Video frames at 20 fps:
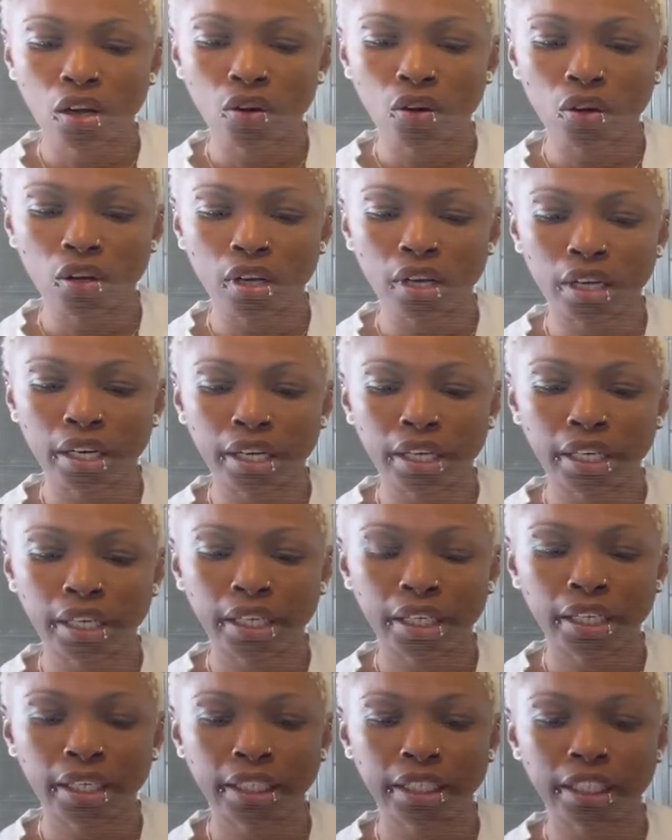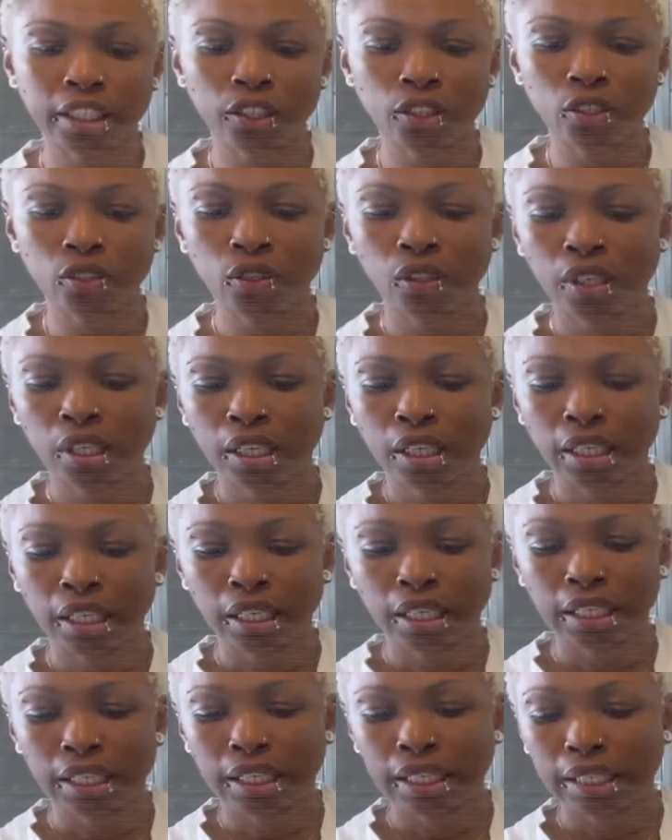or, you know,
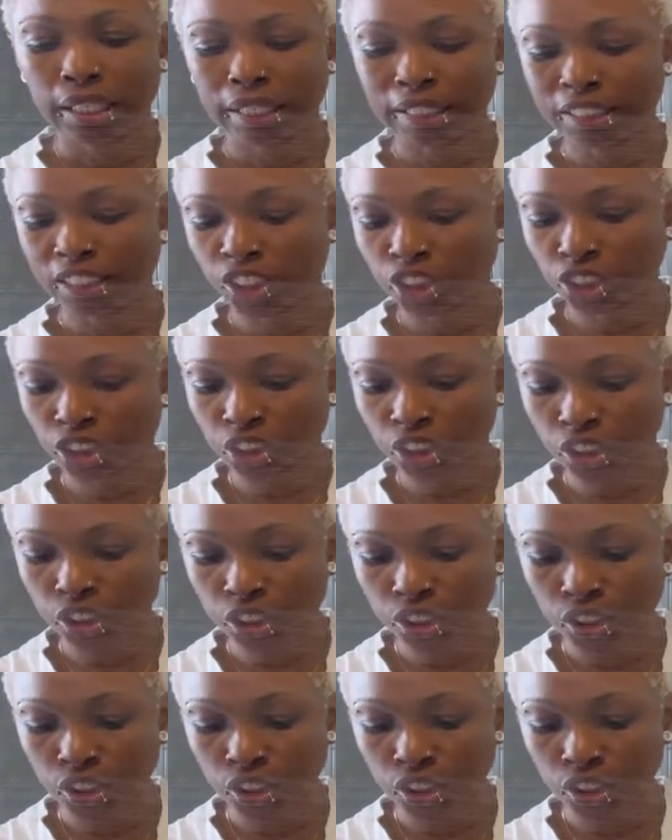let's just,